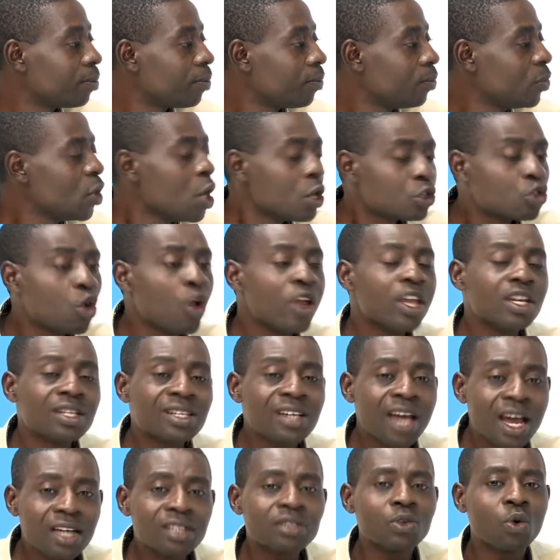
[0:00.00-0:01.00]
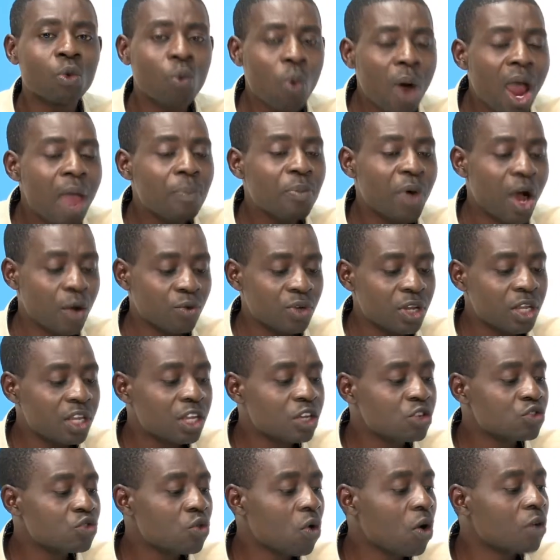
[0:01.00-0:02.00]
So it can't wipe out the
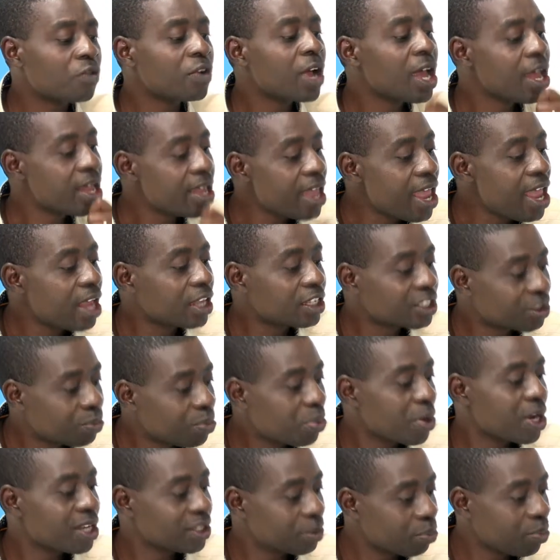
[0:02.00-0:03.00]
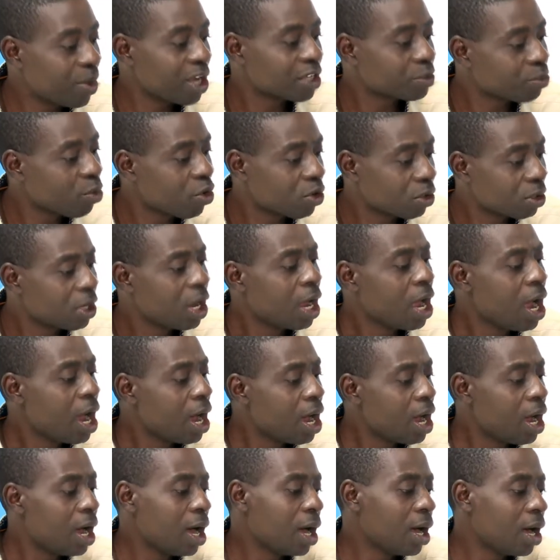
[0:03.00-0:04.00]
issue of express passport.
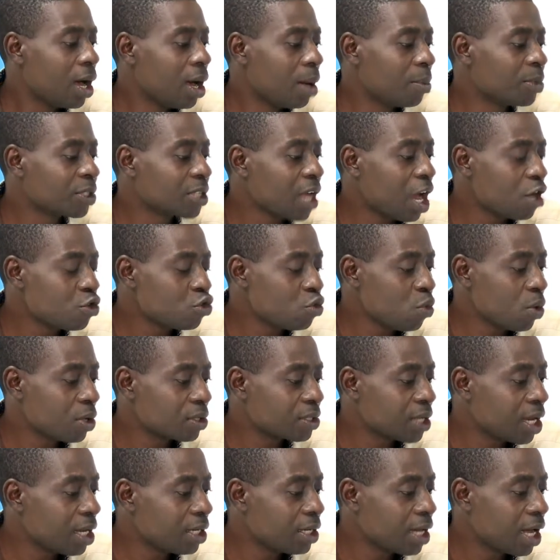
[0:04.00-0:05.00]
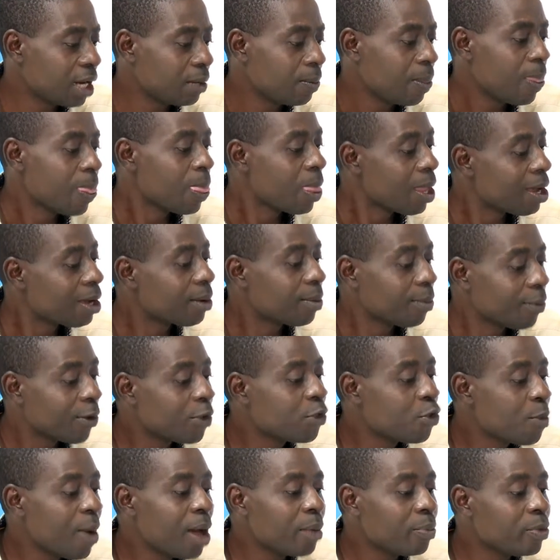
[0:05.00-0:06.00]
Mr. Achu was saying that
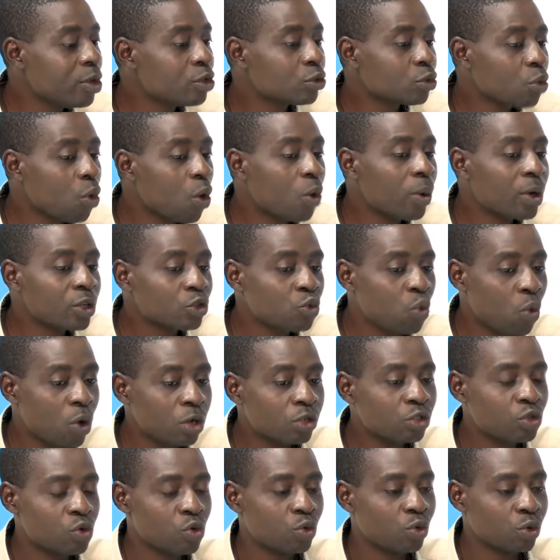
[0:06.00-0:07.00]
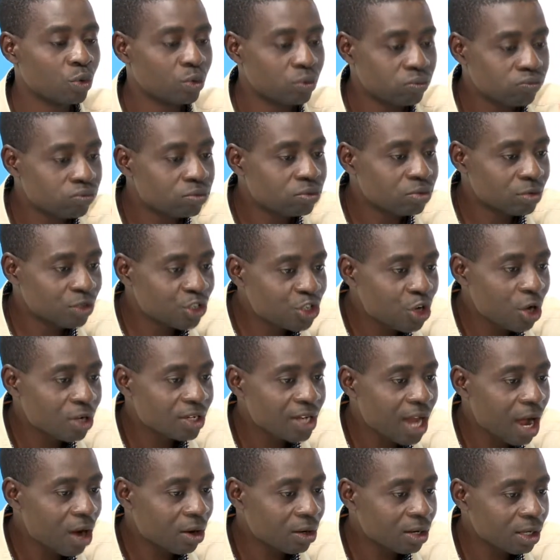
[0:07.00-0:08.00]
human beings always want to
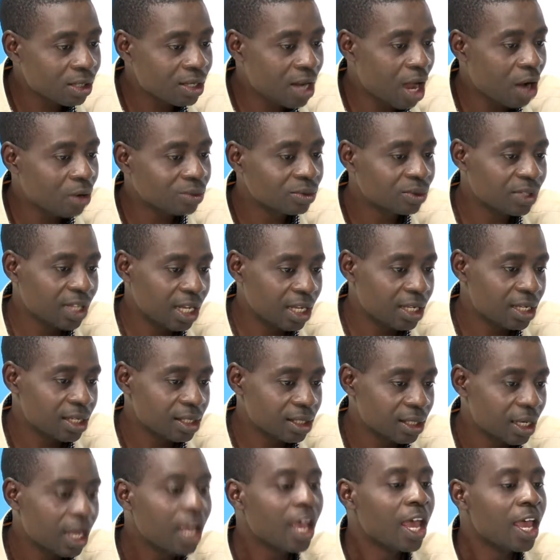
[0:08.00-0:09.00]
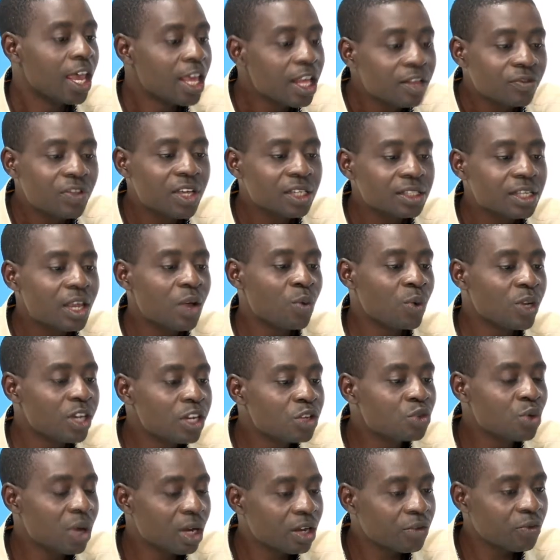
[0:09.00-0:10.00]
cut down things. If they say within
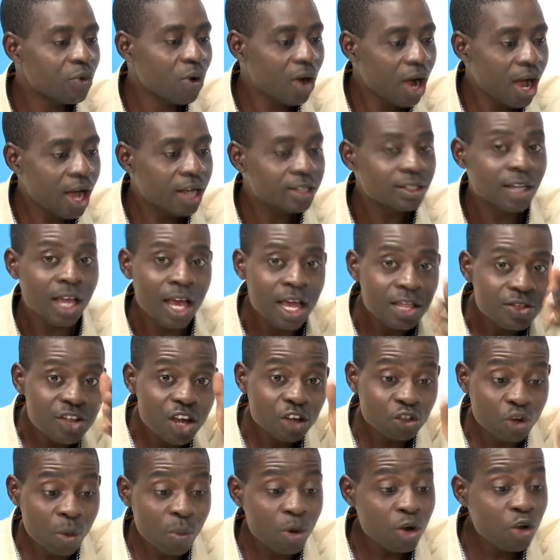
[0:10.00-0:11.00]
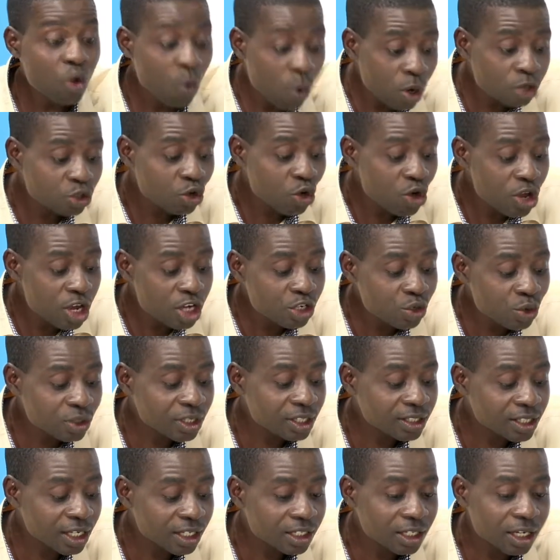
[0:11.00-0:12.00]
24 hours, there's somebody who wants to issue
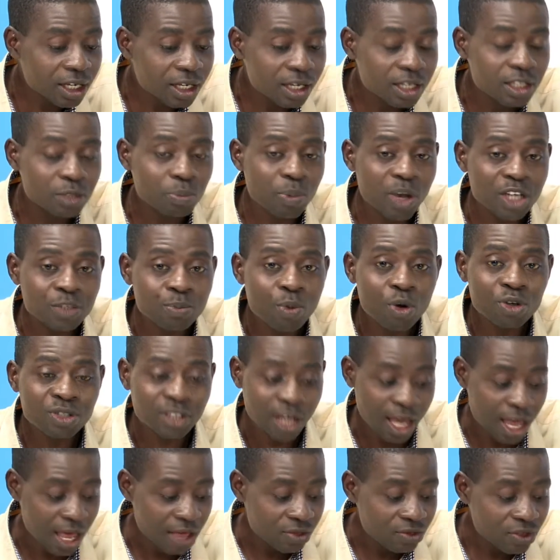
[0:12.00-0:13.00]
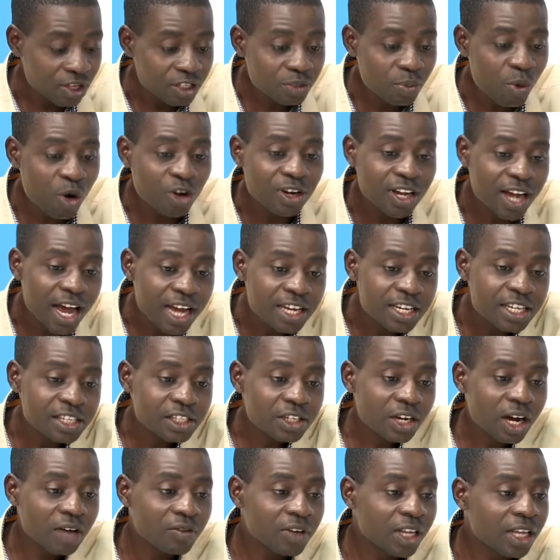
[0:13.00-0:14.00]
his passport this morning and he's
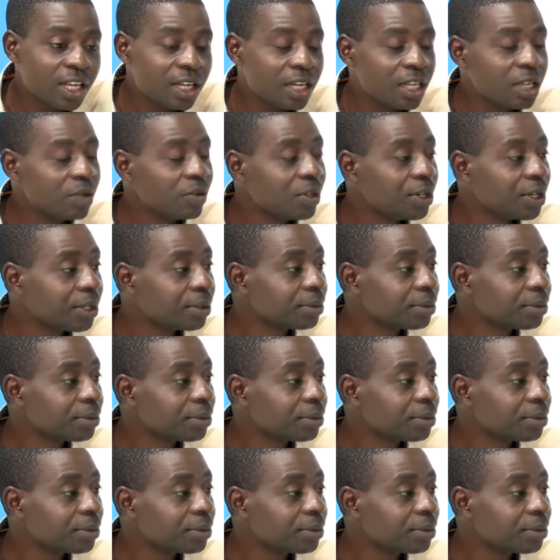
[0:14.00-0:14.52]
traveling in the evening.